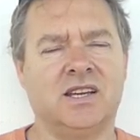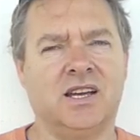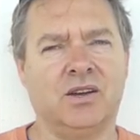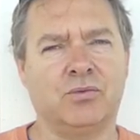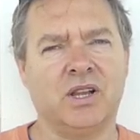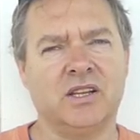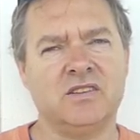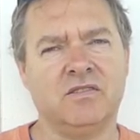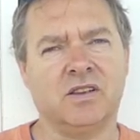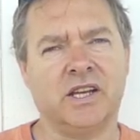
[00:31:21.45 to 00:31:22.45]

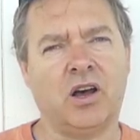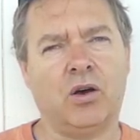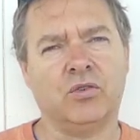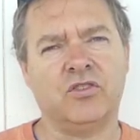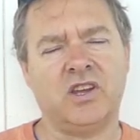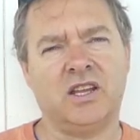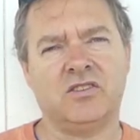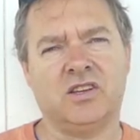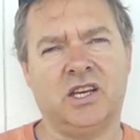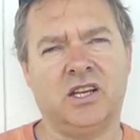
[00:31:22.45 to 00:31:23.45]
relatively old
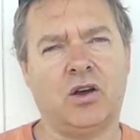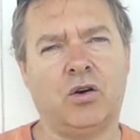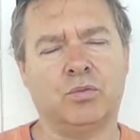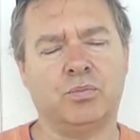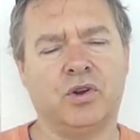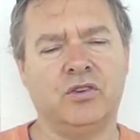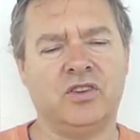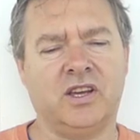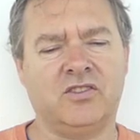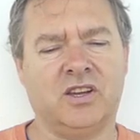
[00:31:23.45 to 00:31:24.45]
sensor and old
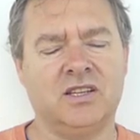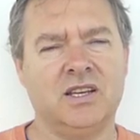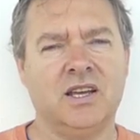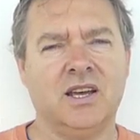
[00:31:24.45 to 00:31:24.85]
processor.